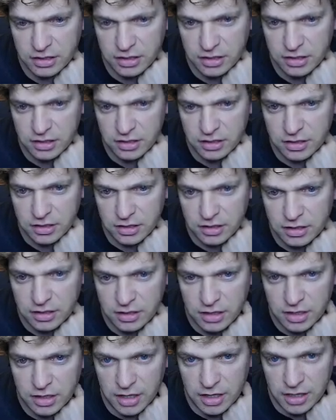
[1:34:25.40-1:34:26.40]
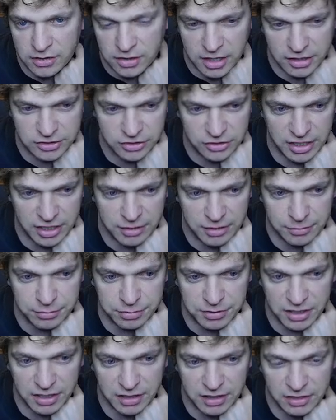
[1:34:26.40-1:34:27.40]
And then next turn I can play
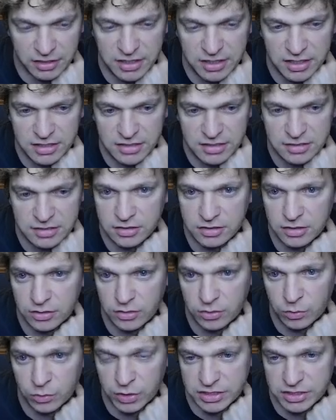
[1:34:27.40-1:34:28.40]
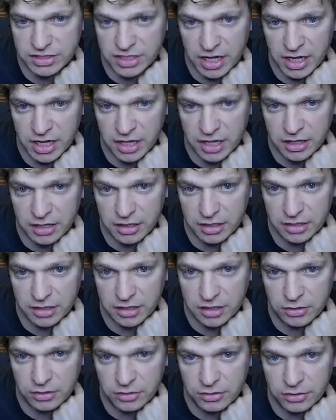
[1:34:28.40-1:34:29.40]
this, which can kill
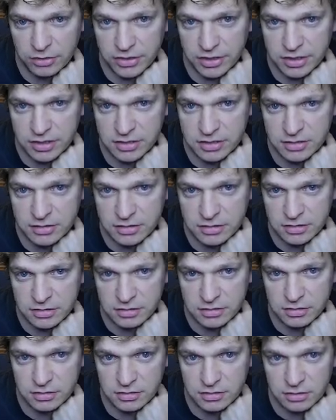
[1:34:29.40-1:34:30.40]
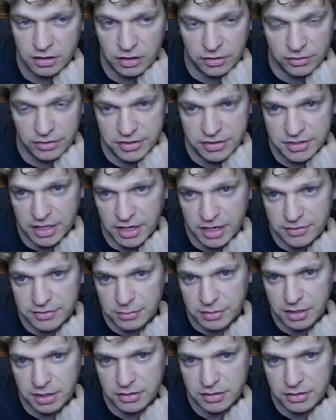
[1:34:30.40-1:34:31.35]
this. Oh, unless they have something else here.